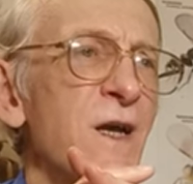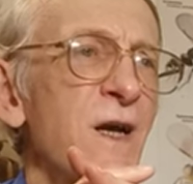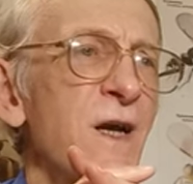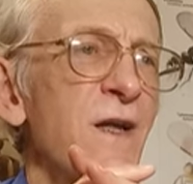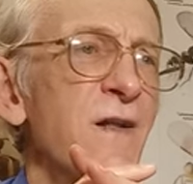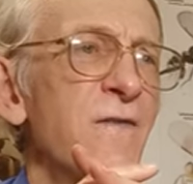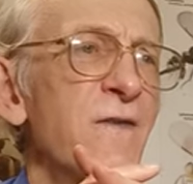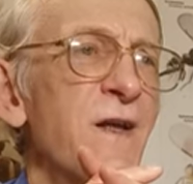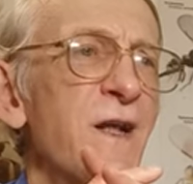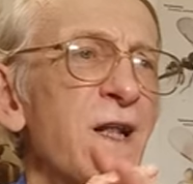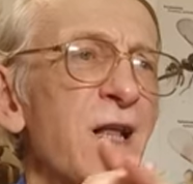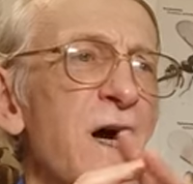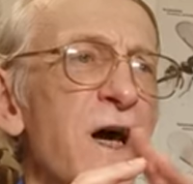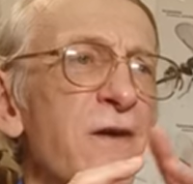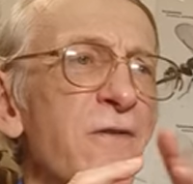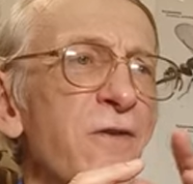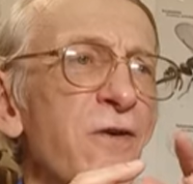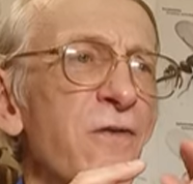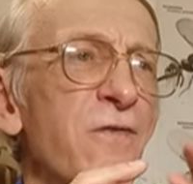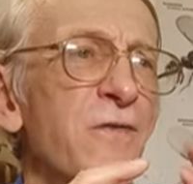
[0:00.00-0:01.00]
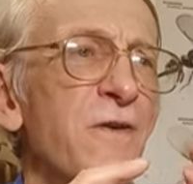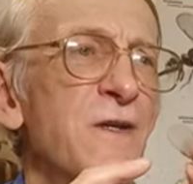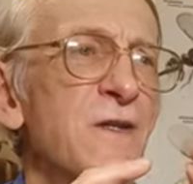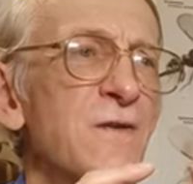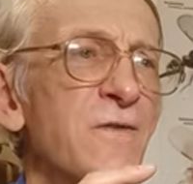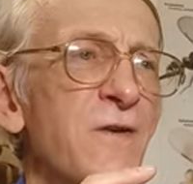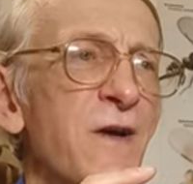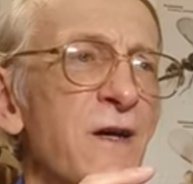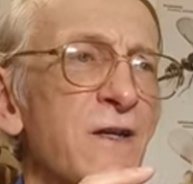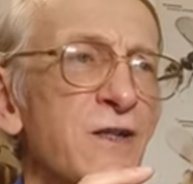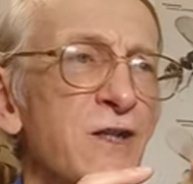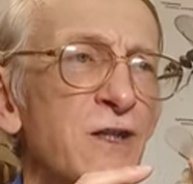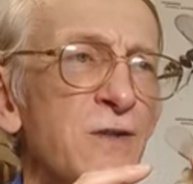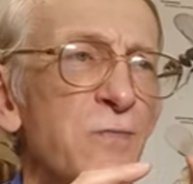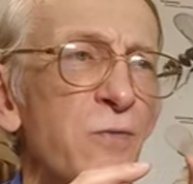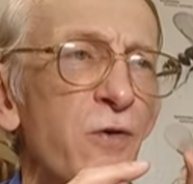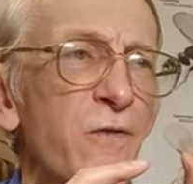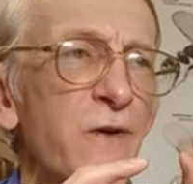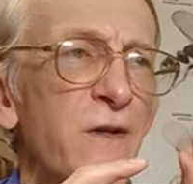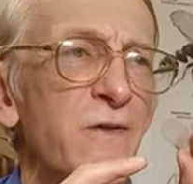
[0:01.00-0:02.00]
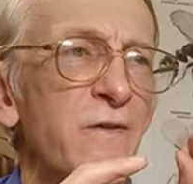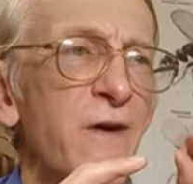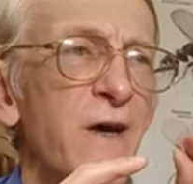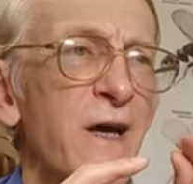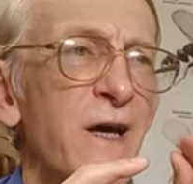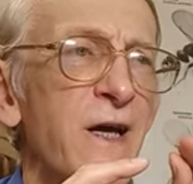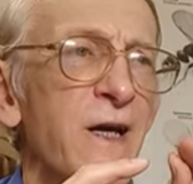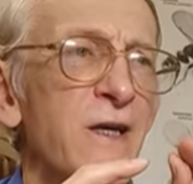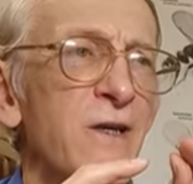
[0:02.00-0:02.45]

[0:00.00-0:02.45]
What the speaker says: And the larvae of this, we are just moving there.